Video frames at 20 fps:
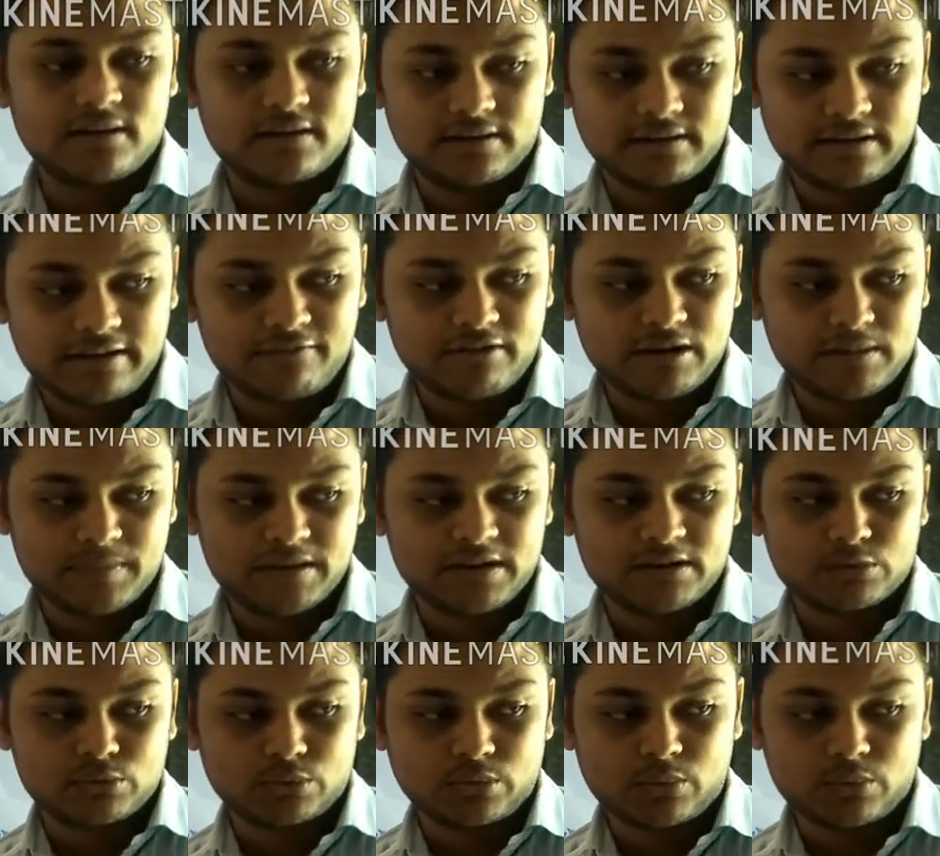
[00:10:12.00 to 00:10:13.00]
developing
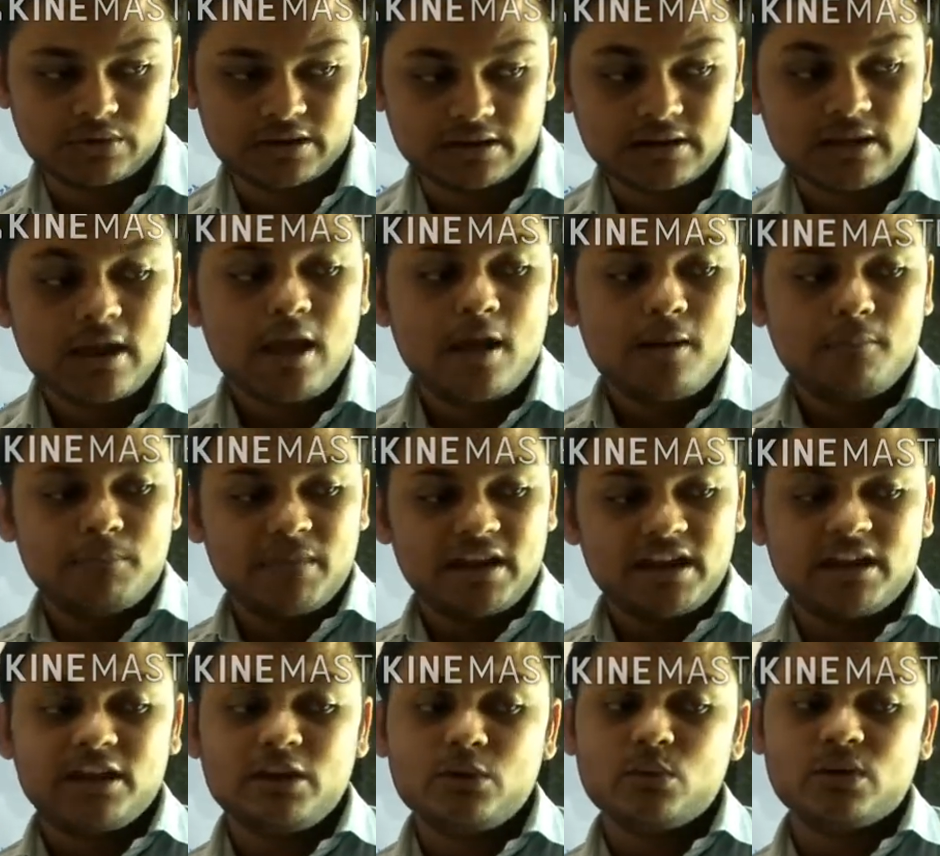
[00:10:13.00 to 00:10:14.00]
throughout it. Many
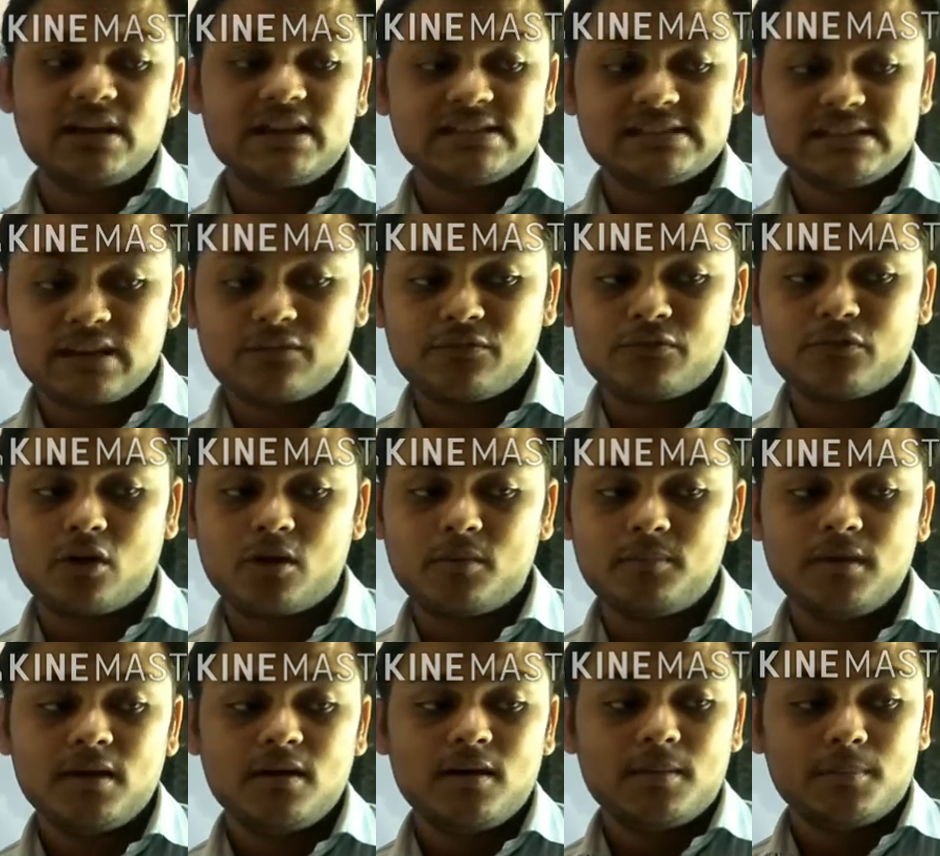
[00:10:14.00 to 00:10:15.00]
nuclei are formed
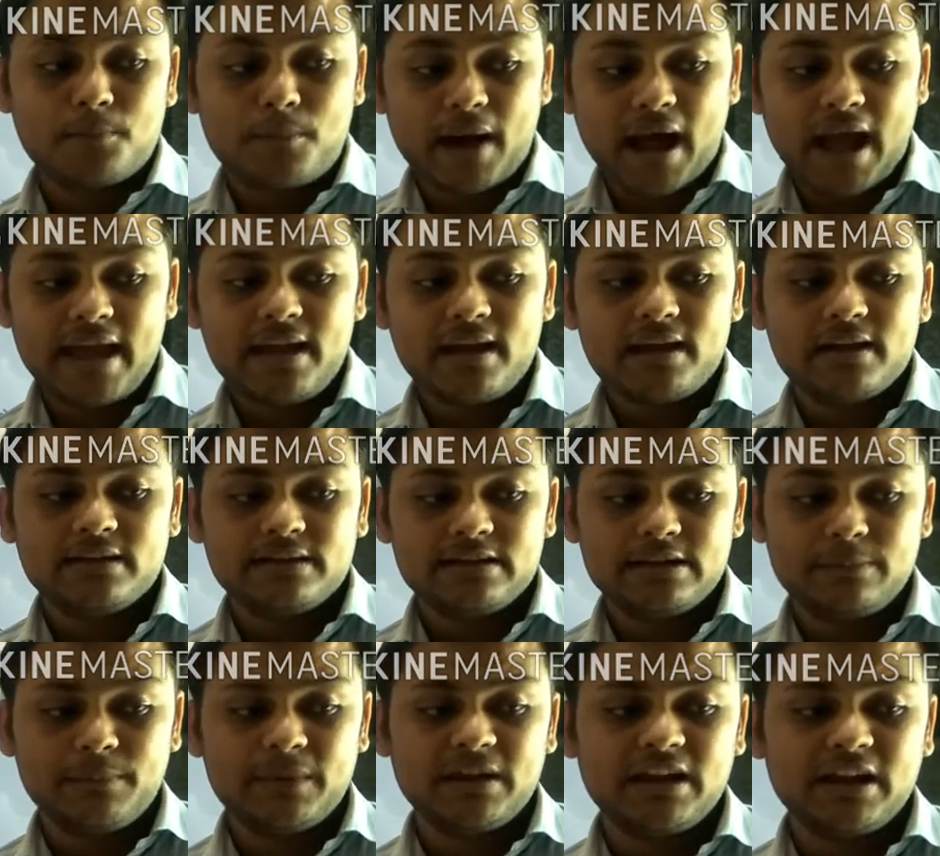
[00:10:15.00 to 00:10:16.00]
by
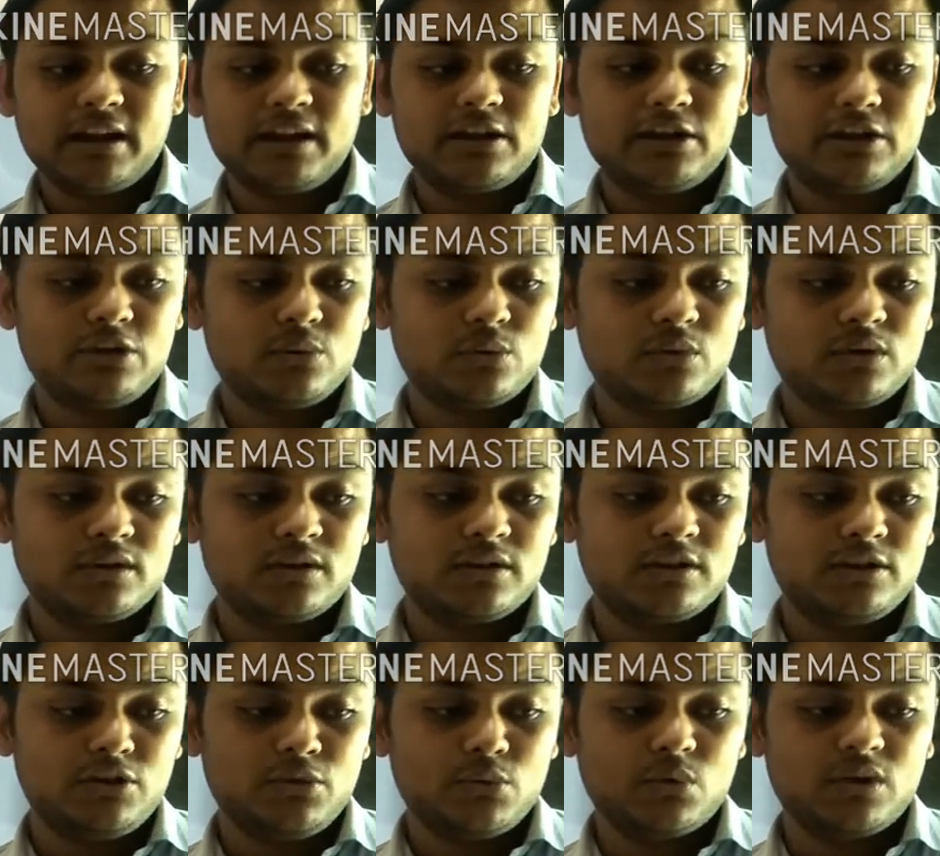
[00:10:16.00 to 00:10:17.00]
repeated
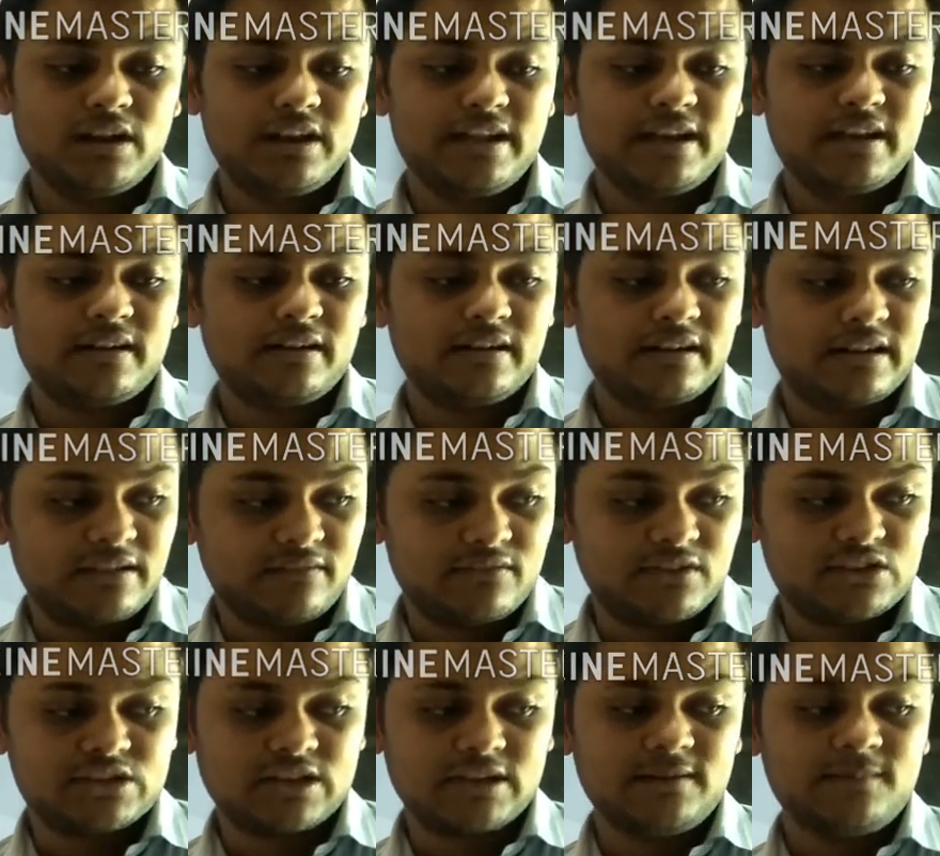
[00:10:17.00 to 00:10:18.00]
nuclear
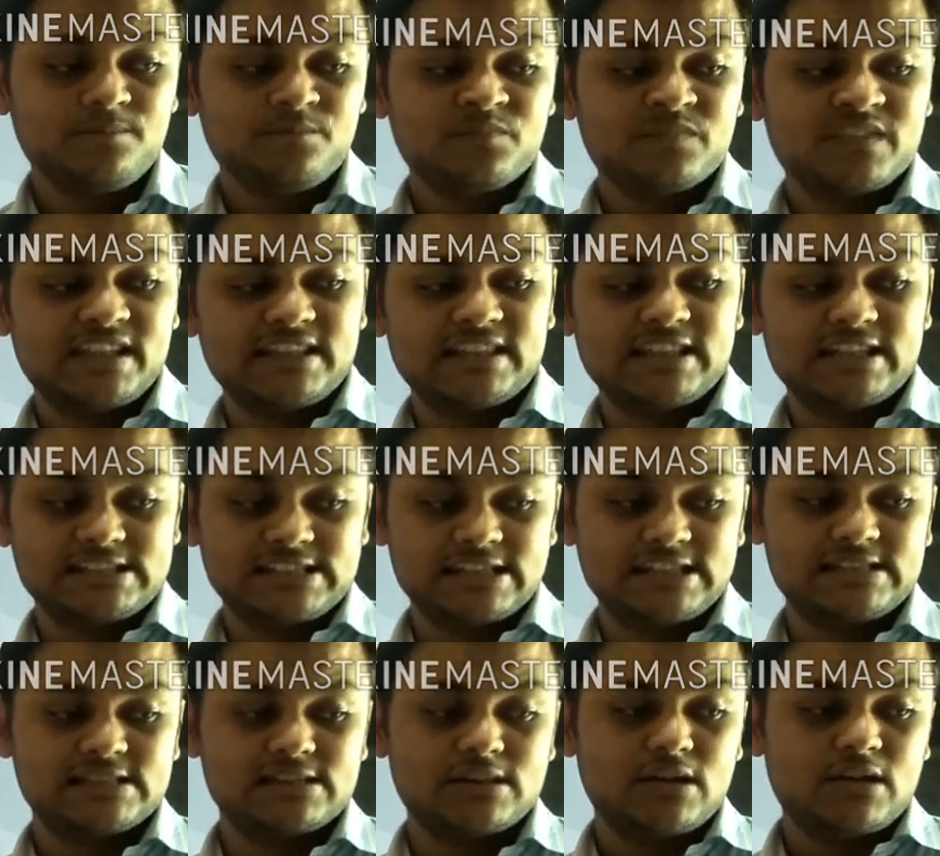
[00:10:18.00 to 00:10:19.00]
division in the cyst,
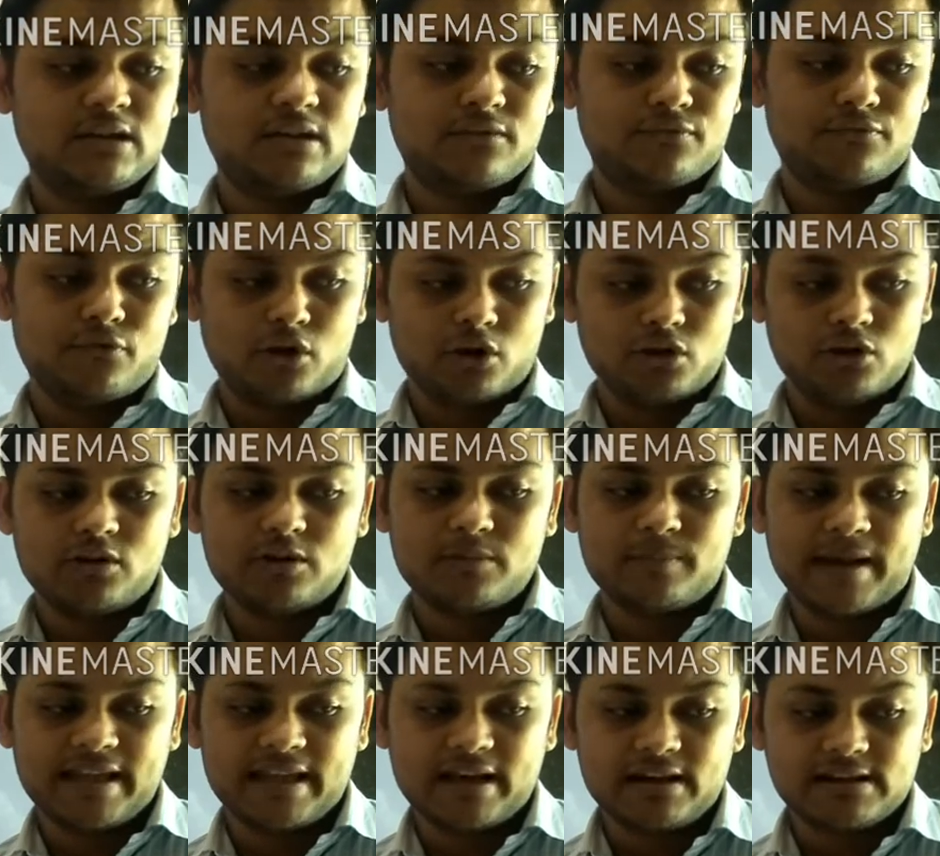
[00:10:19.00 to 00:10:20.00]
followed by
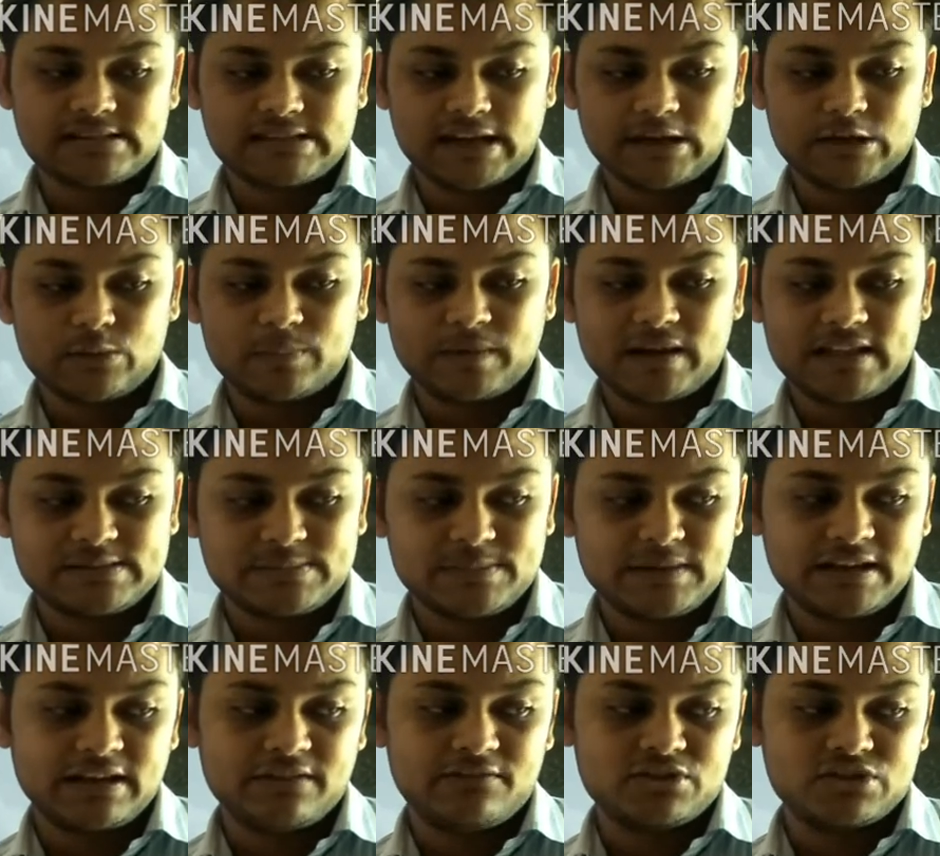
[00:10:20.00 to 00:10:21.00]
a cytoplasmic
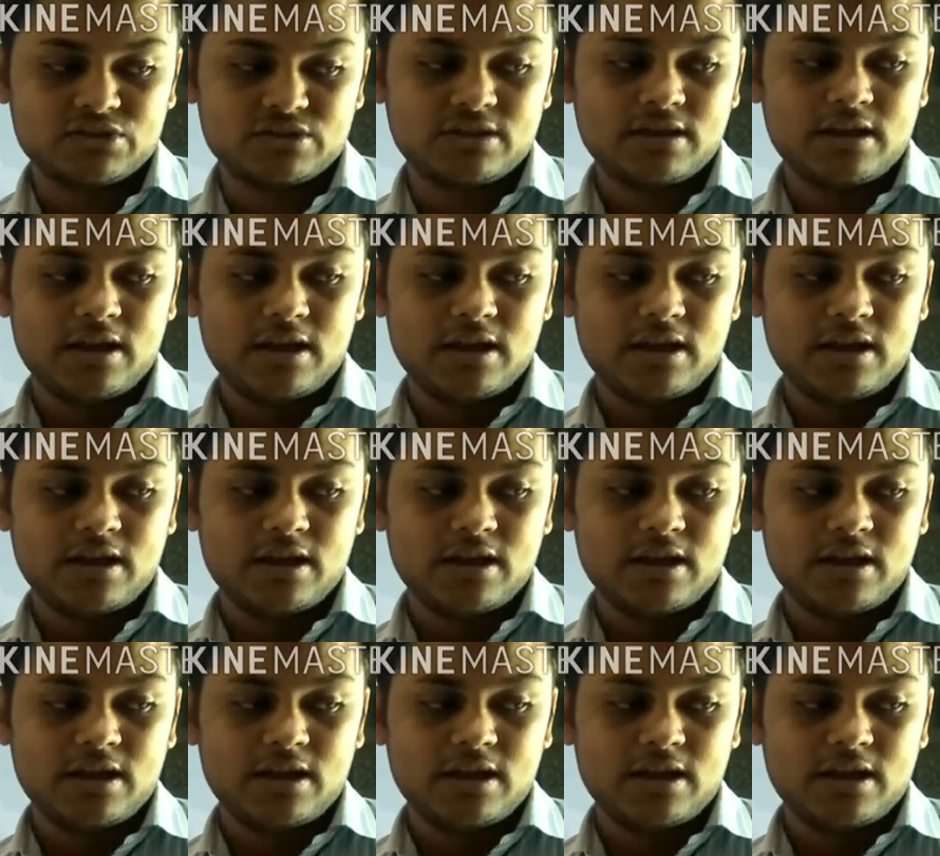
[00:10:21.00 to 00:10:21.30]
division.